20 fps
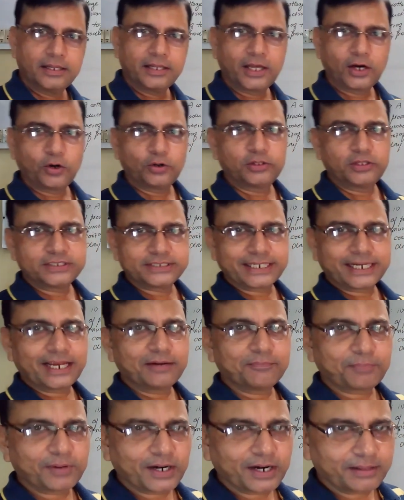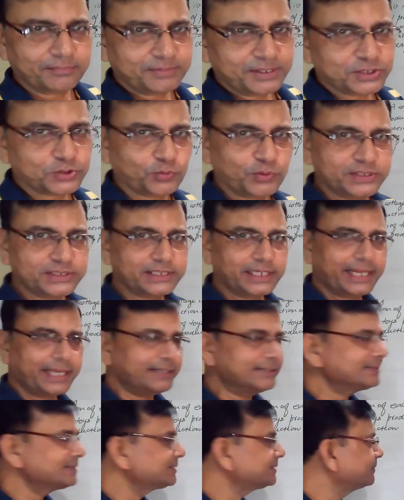Now the second part of this question
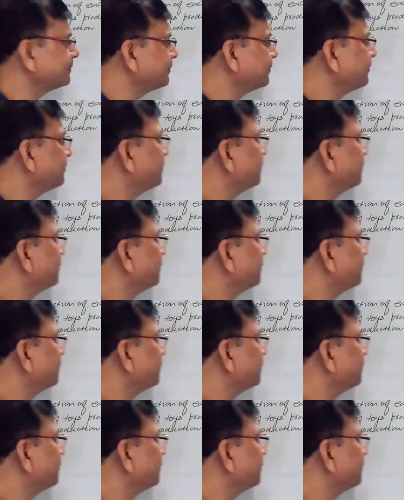is,